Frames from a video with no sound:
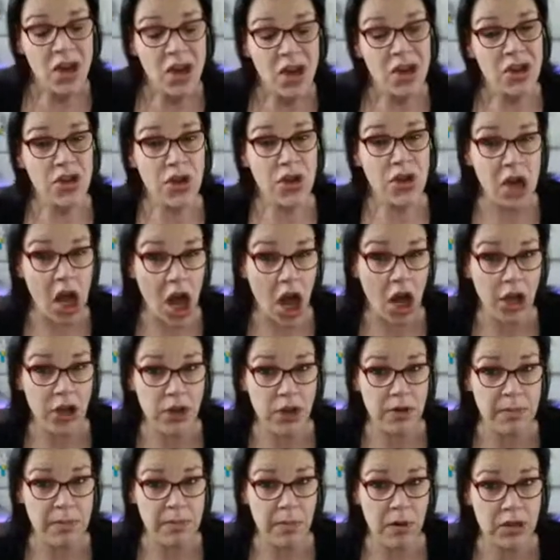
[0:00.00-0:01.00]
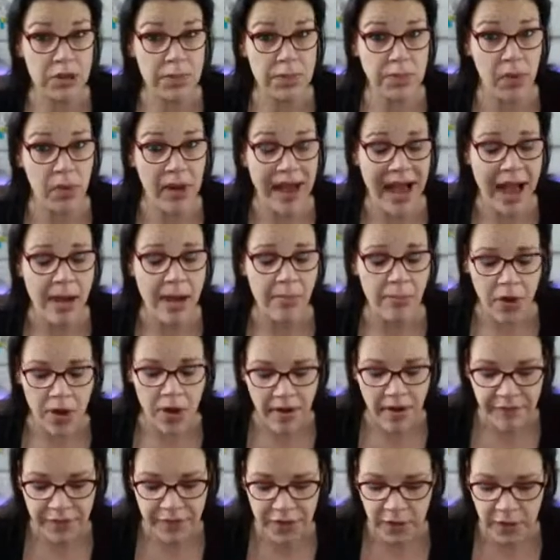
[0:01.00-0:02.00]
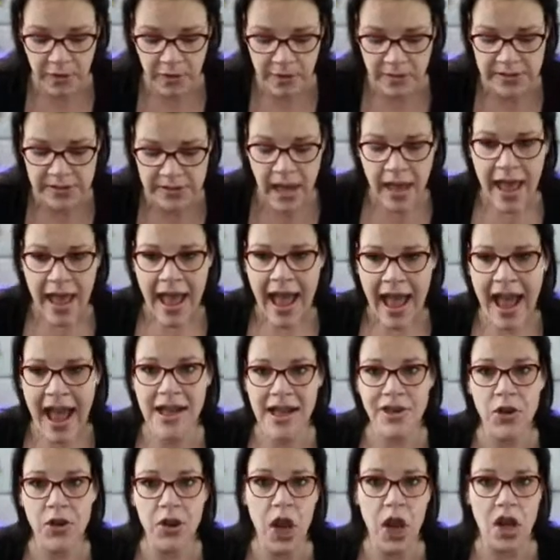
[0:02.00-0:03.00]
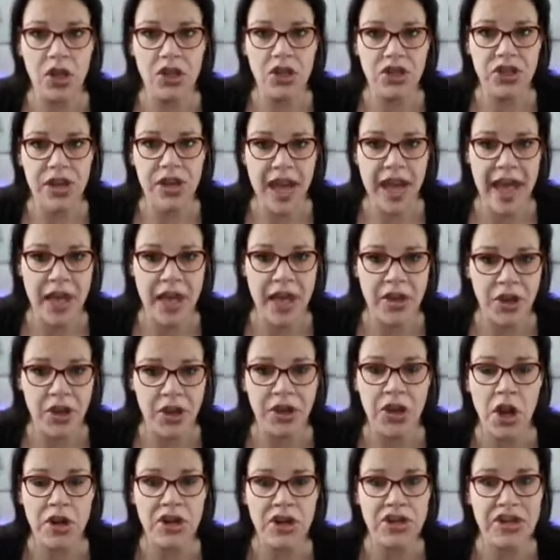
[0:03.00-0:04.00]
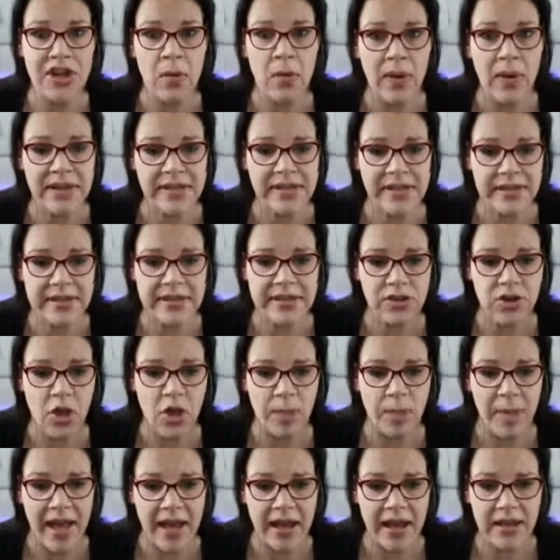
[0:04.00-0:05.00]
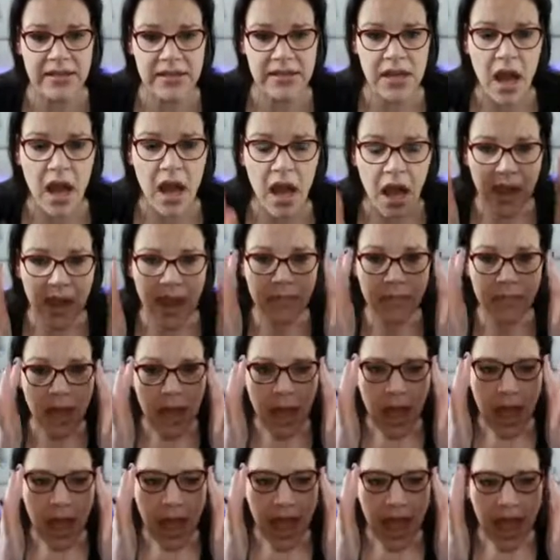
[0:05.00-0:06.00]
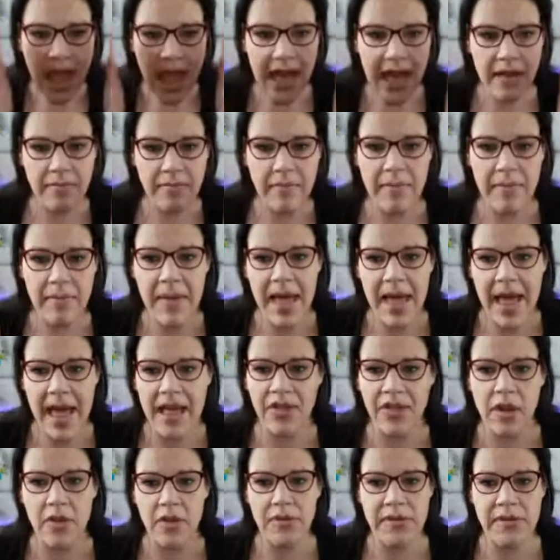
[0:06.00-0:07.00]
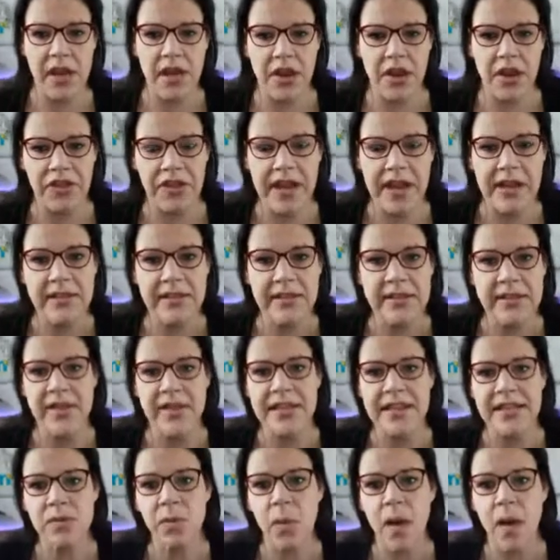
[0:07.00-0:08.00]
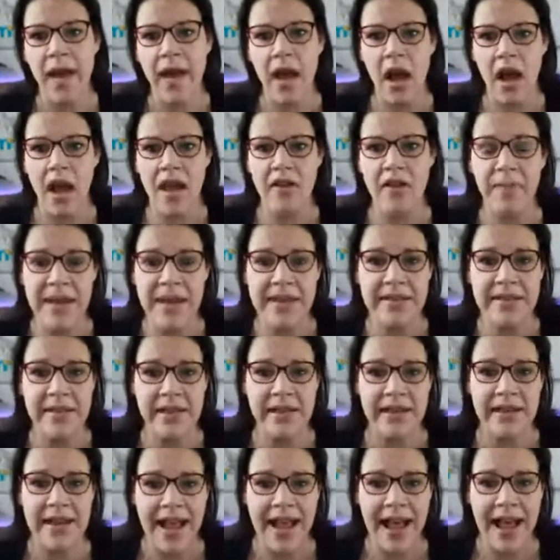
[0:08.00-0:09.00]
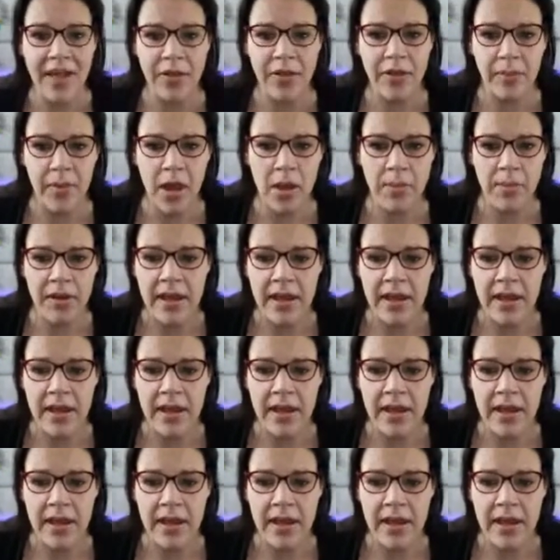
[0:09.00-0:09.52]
You can't use multiple camera views, and you can only share one desktop at a time, and those kind of things. So that's why I have basically at the moment